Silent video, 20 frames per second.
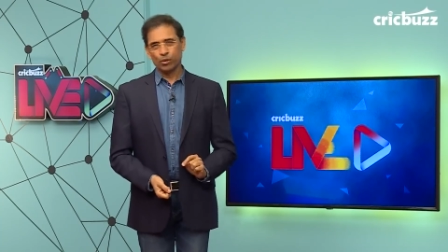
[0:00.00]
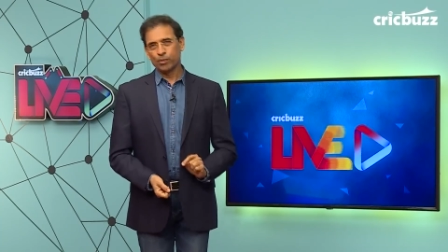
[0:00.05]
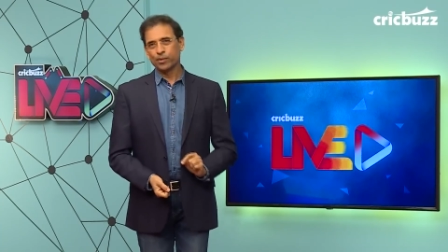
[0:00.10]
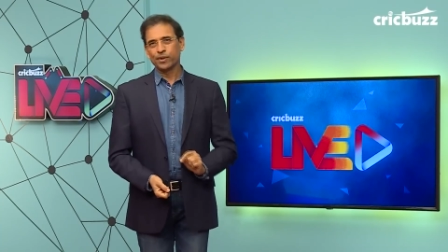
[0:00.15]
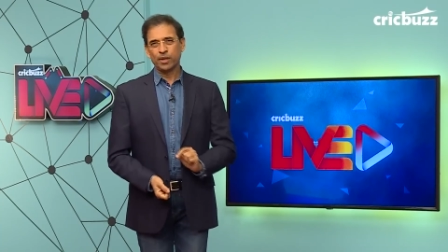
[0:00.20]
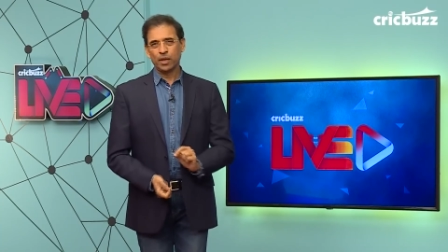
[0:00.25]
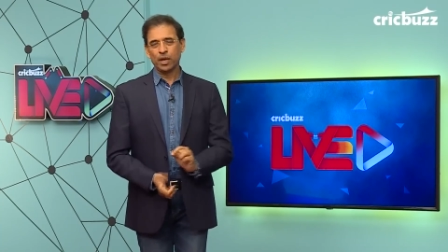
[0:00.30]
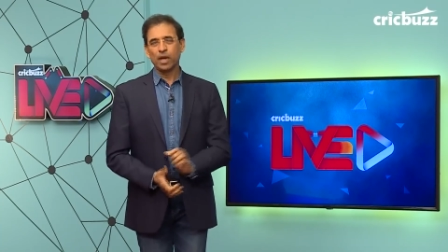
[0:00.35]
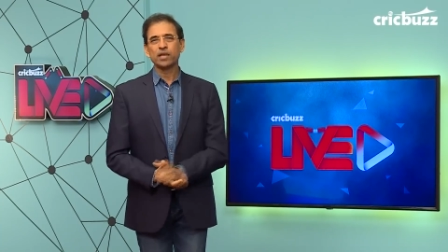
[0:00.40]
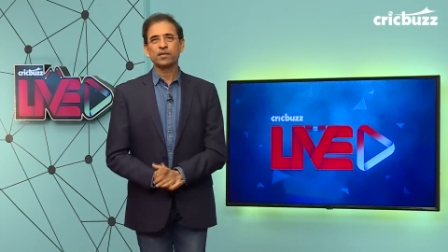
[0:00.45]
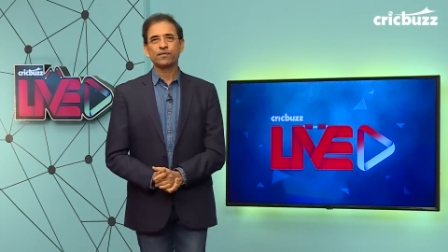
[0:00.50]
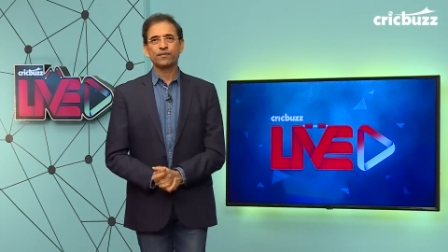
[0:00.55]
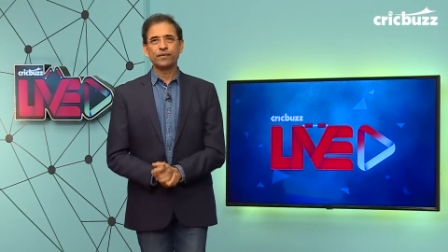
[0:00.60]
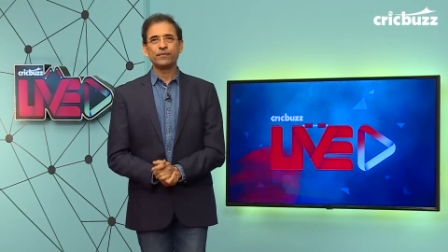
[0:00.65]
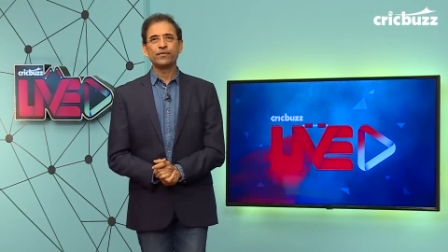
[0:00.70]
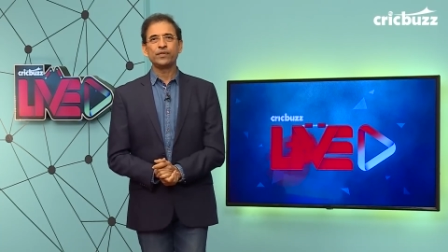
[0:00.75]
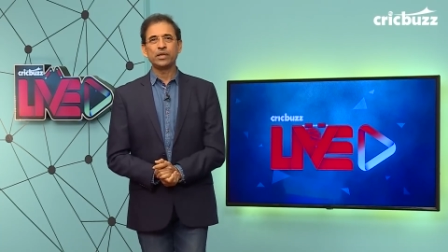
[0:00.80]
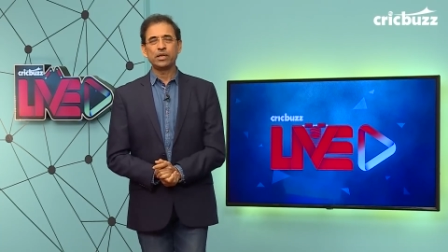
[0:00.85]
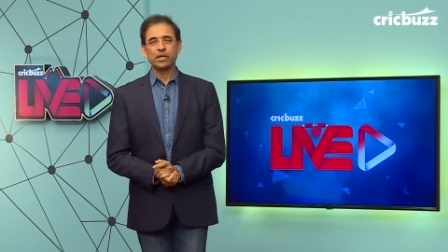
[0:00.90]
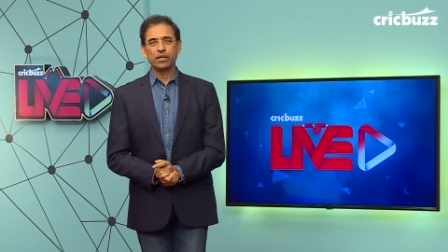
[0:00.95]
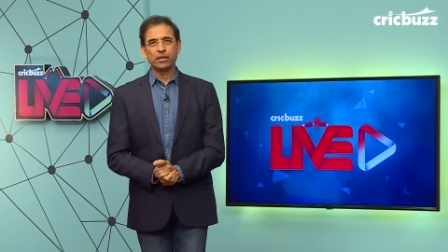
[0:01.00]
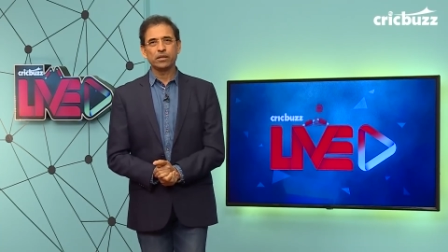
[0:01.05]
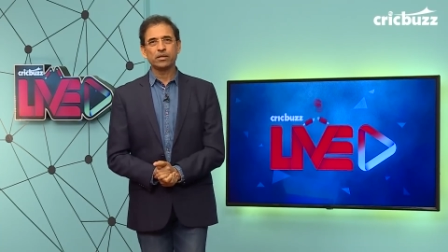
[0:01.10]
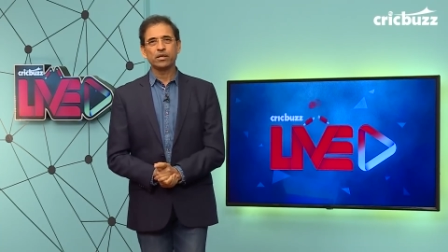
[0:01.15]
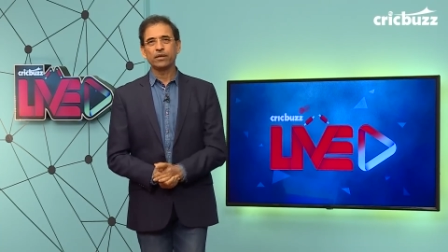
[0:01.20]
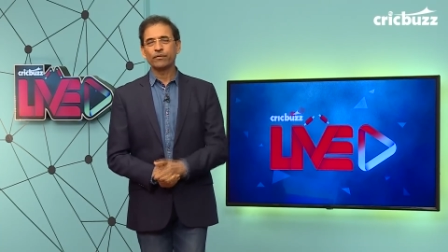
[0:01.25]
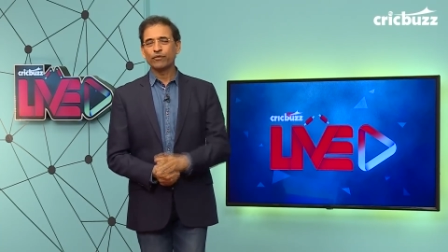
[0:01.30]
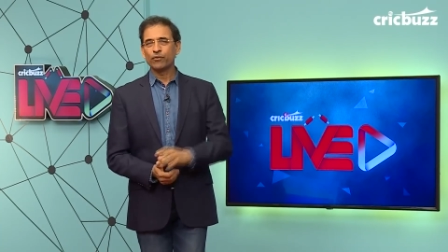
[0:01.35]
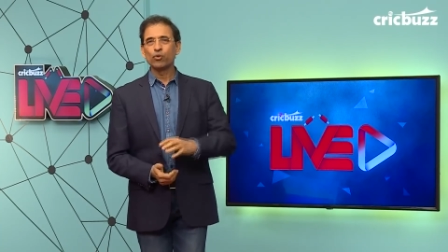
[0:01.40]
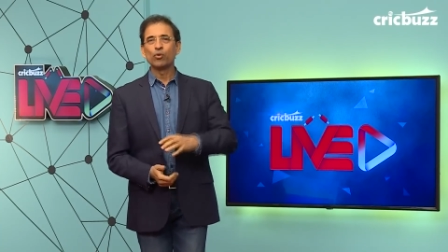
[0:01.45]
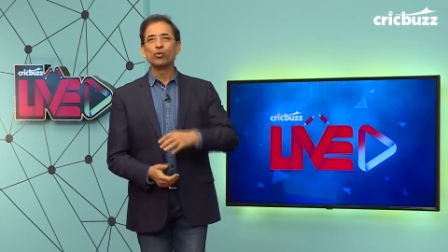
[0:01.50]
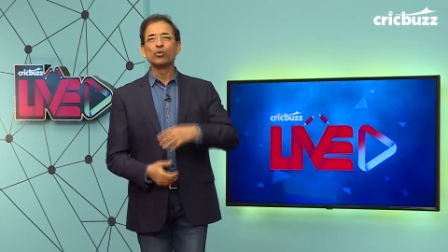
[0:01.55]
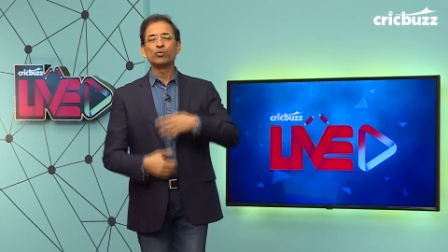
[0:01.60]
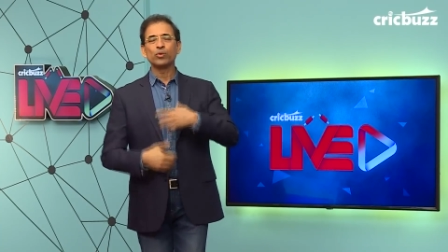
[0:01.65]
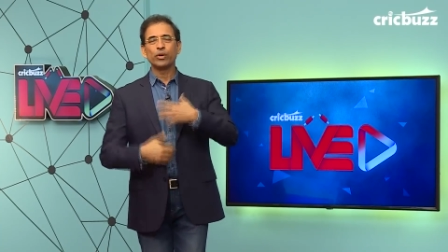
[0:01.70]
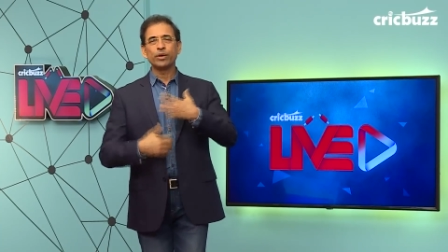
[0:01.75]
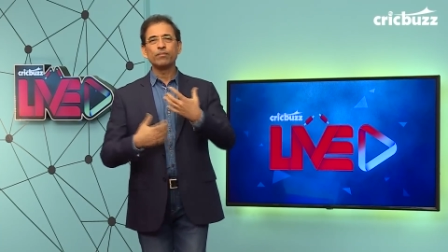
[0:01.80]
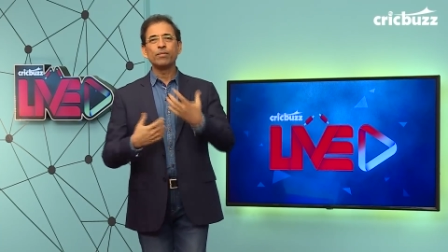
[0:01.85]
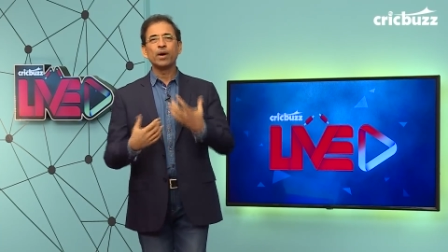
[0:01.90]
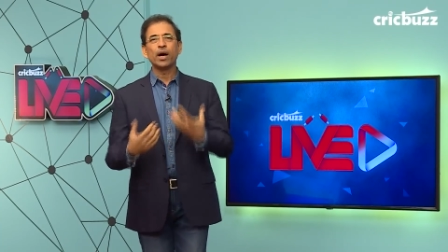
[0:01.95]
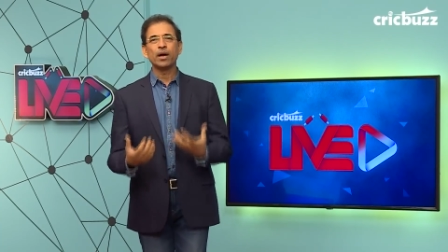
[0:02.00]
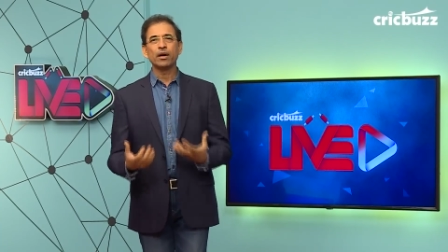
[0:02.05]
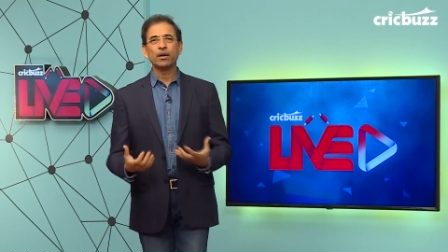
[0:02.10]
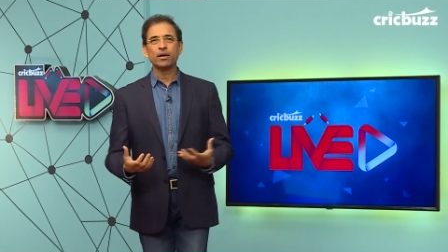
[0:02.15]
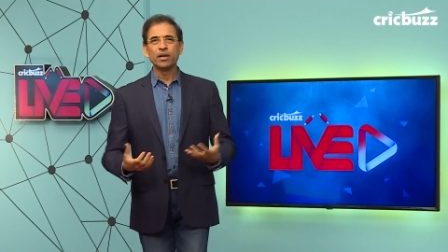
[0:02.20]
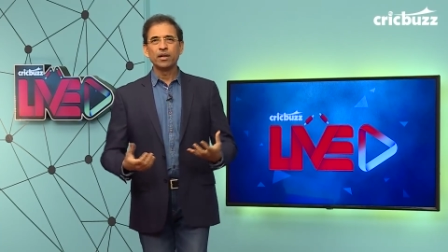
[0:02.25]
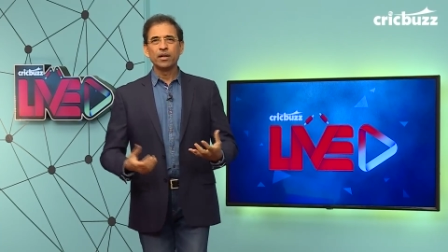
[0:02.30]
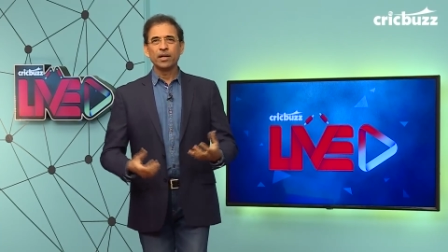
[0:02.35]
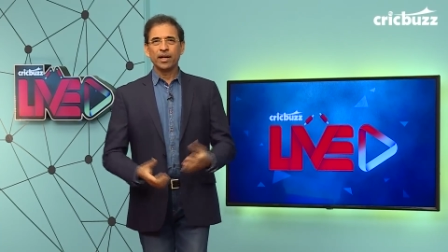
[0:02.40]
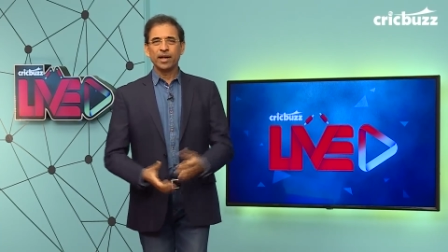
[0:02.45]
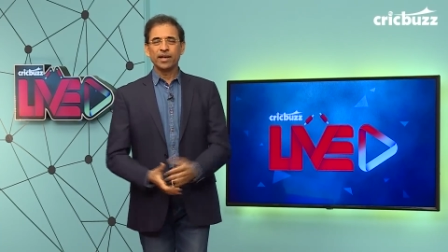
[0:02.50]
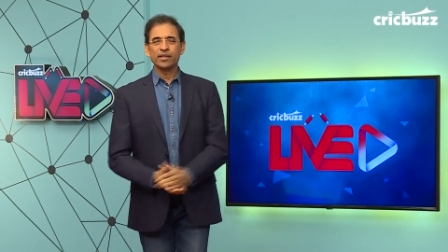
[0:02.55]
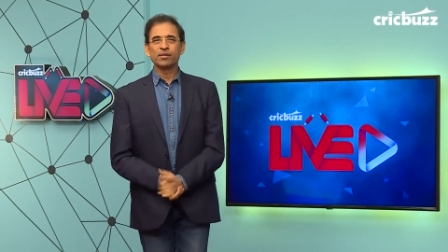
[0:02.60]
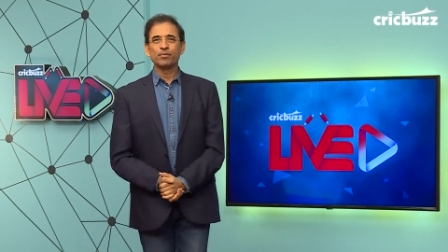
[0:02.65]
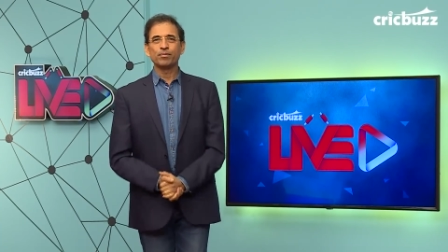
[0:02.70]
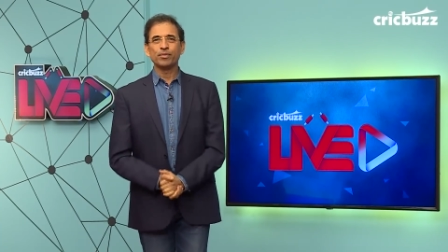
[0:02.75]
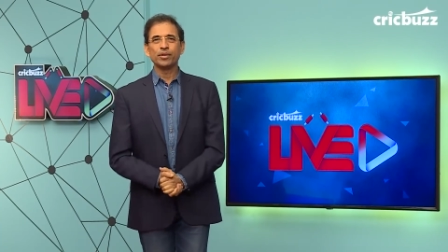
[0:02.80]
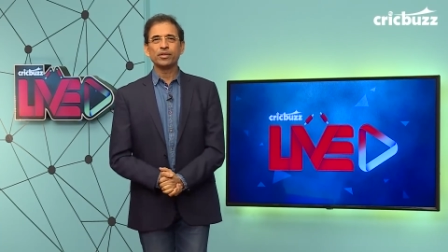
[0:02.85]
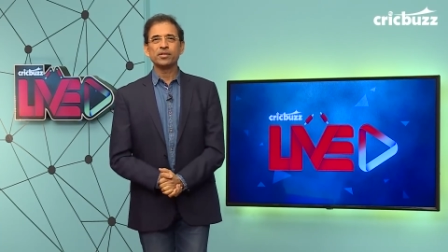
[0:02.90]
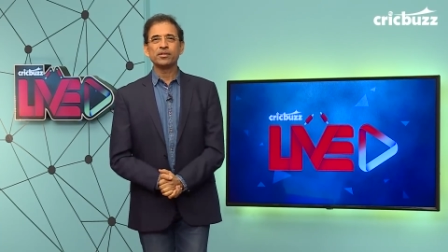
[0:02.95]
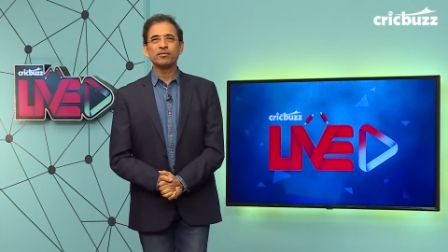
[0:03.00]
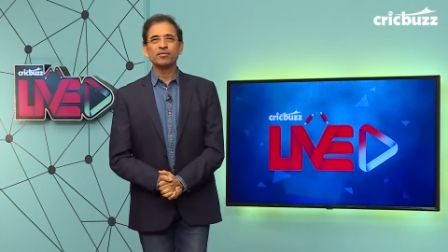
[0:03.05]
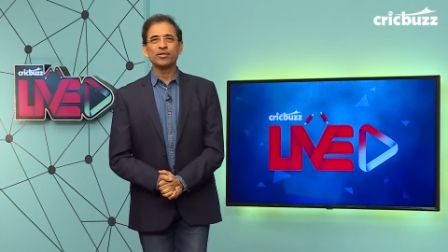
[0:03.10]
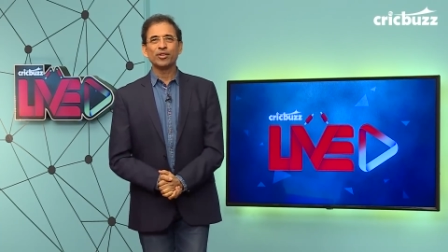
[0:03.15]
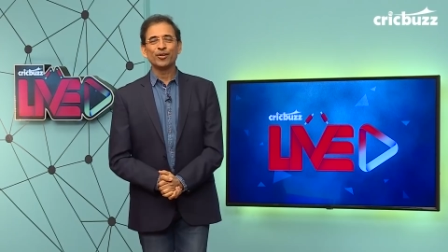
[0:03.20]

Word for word: over the last 15 years and have grown to admire as a person.